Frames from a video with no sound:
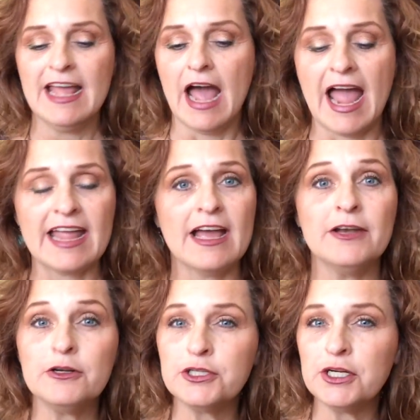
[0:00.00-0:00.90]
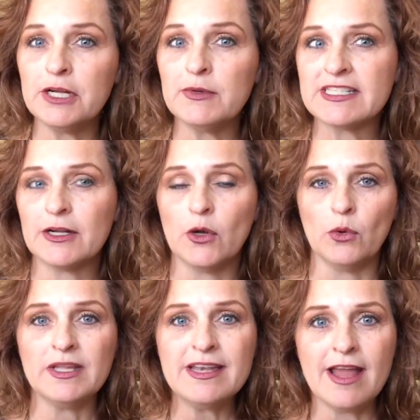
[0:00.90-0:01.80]
I understood it was a
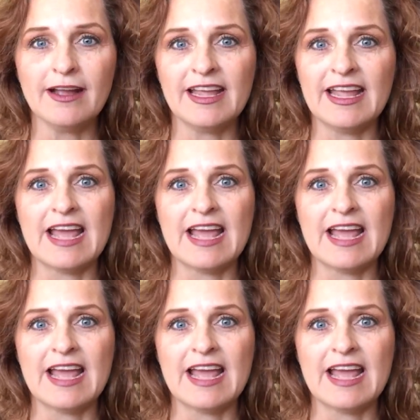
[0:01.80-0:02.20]
golden nugget,